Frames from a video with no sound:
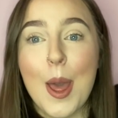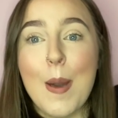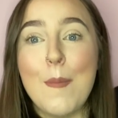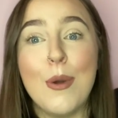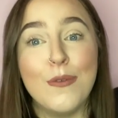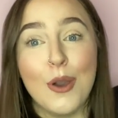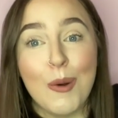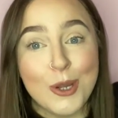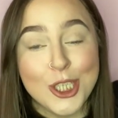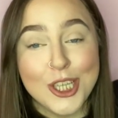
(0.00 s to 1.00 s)
But if you are
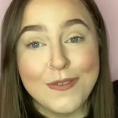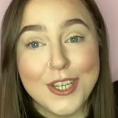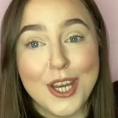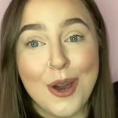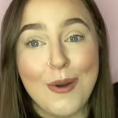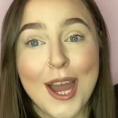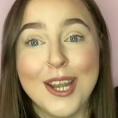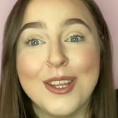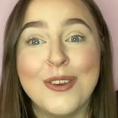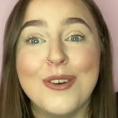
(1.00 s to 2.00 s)
watching this video
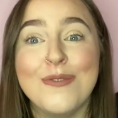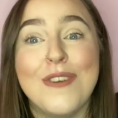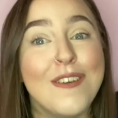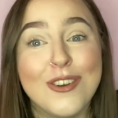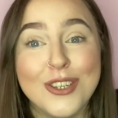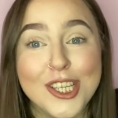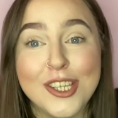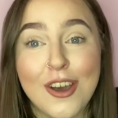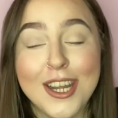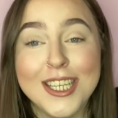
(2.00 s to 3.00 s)
and you're very
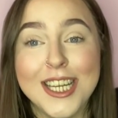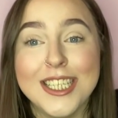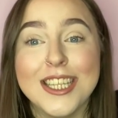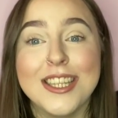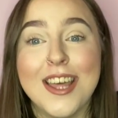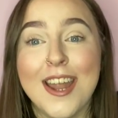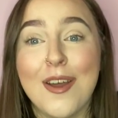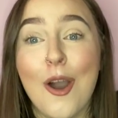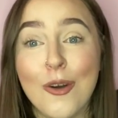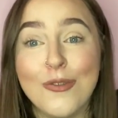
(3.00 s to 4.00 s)
undecided, then
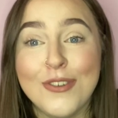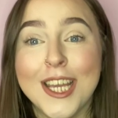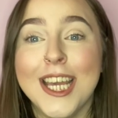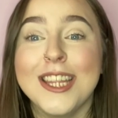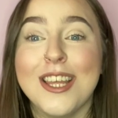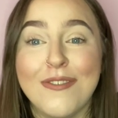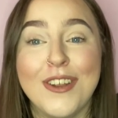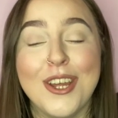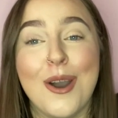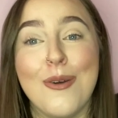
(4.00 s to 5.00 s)
hopefully this
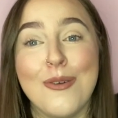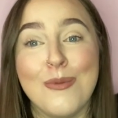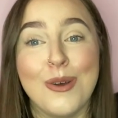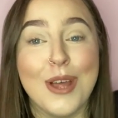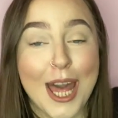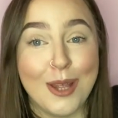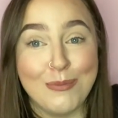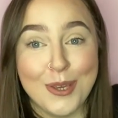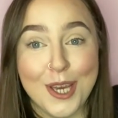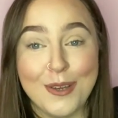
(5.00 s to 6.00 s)
video will
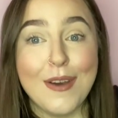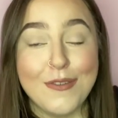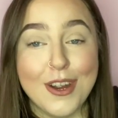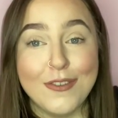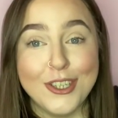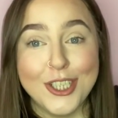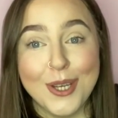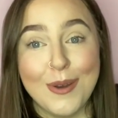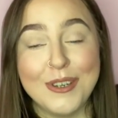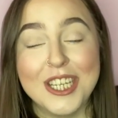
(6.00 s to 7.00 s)
help you. Without further
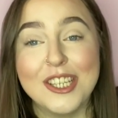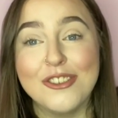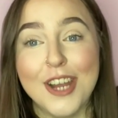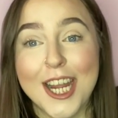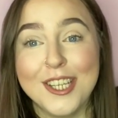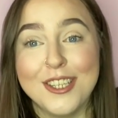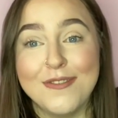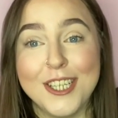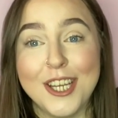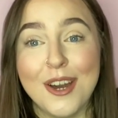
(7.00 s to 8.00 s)
ado, I'm going to get straight into the
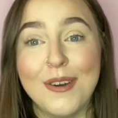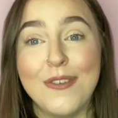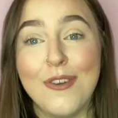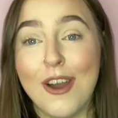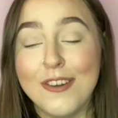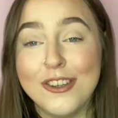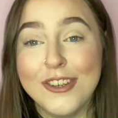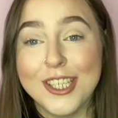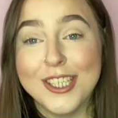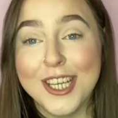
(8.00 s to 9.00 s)
video. If you are
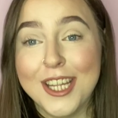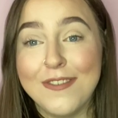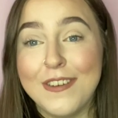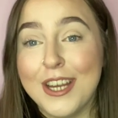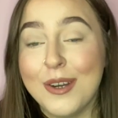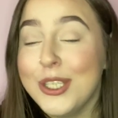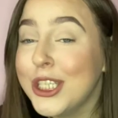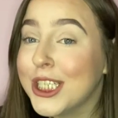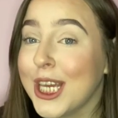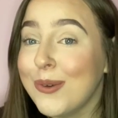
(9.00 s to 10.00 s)
interested in seeing this video,
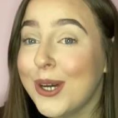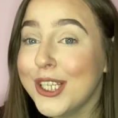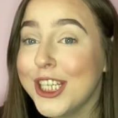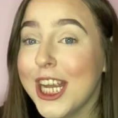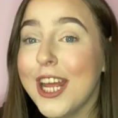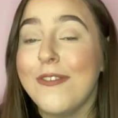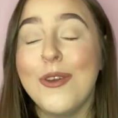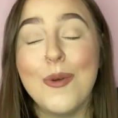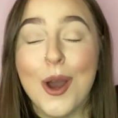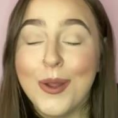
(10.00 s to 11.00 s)
just keep watching. If
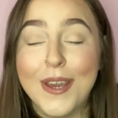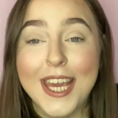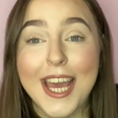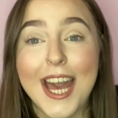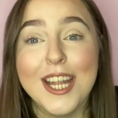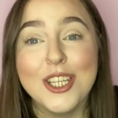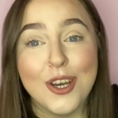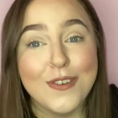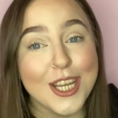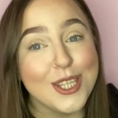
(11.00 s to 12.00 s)
you are new here,
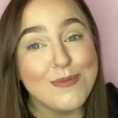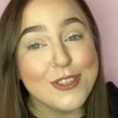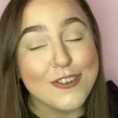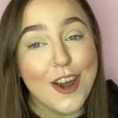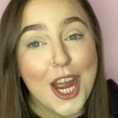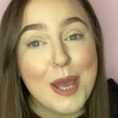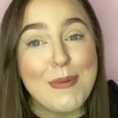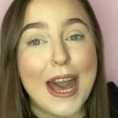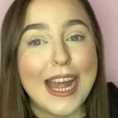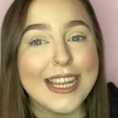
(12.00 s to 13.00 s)
don't forget to subscribe
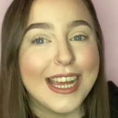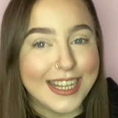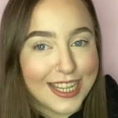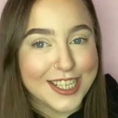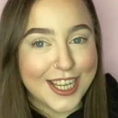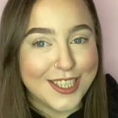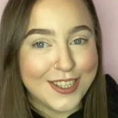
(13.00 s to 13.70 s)
and let's get into the